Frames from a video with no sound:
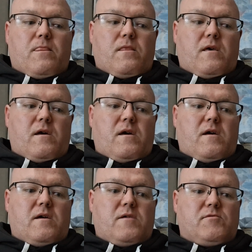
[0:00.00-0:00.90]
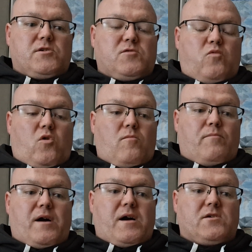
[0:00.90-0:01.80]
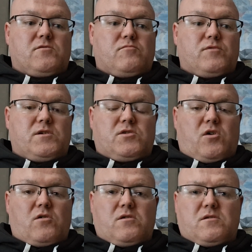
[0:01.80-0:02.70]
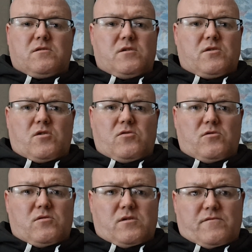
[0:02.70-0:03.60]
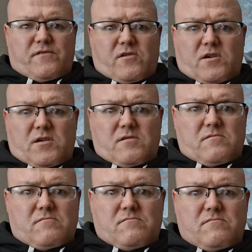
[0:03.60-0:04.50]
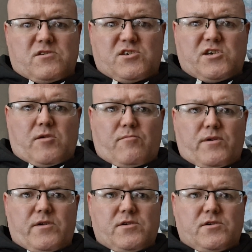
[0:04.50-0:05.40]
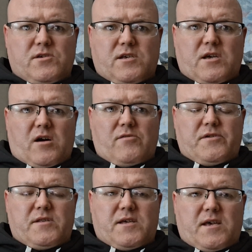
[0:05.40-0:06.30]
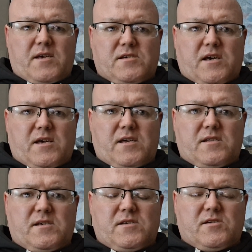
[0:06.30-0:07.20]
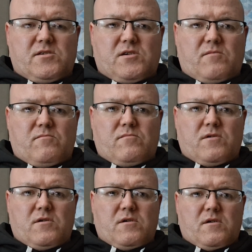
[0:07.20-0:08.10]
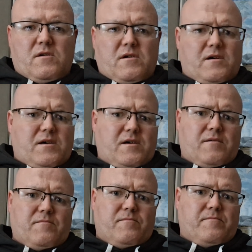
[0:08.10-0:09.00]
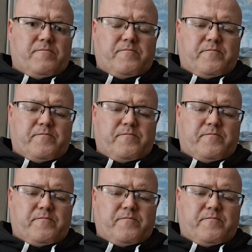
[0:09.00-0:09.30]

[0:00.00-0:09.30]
he was just walking past with his dog. The dog looked like fucking Cerberus guarding the gates of Hades or something. Um,